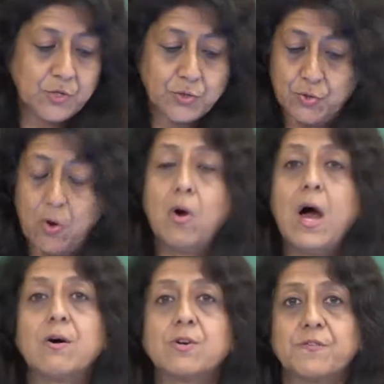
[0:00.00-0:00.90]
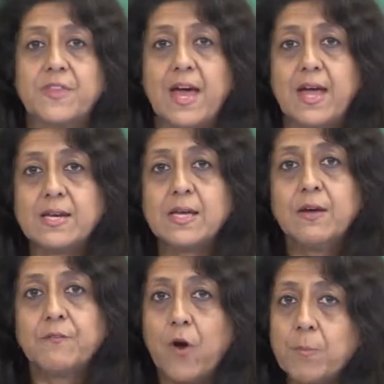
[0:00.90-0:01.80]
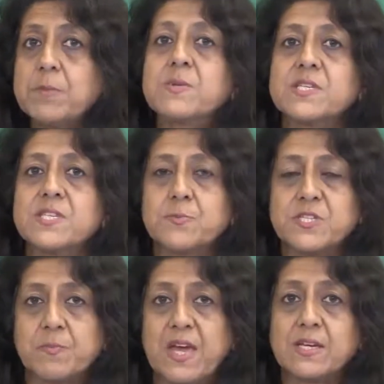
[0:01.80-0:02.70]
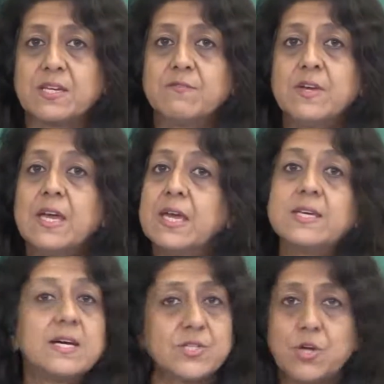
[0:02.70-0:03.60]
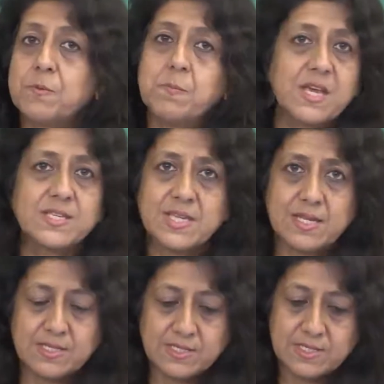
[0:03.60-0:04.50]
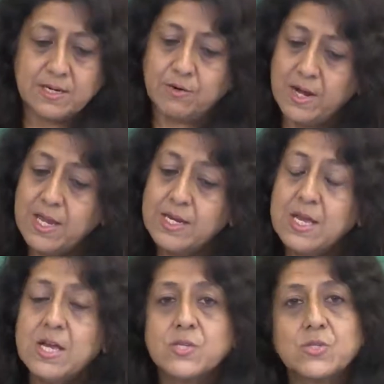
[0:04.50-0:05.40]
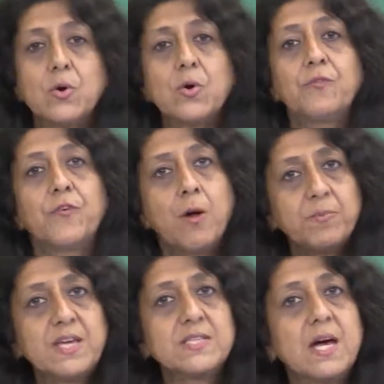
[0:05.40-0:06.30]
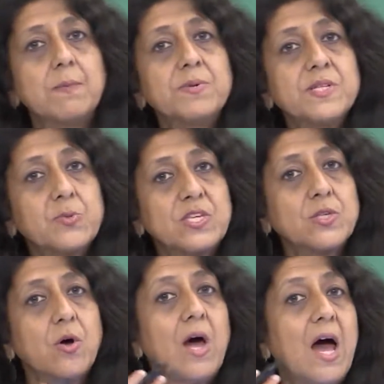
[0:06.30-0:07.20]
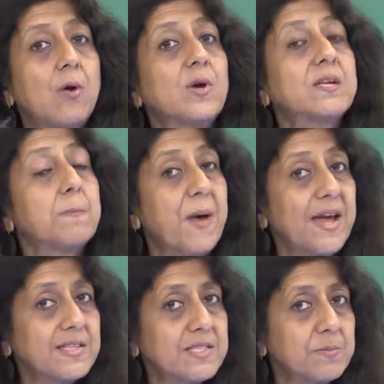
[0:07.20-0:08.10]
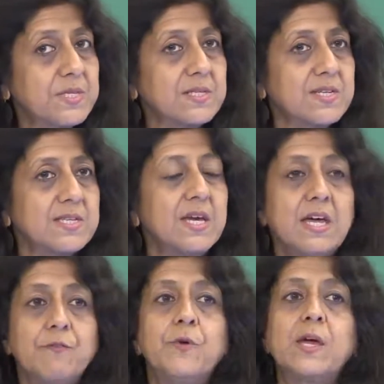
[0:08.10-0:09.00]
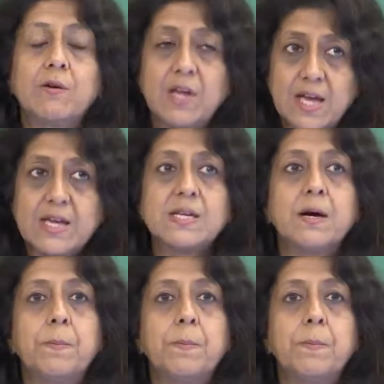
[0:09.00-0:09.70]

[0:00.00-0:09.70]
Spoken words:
draw out of that from the business perspective, it does not make sense, right? So from the examples, we saw how it impacts the business. If we create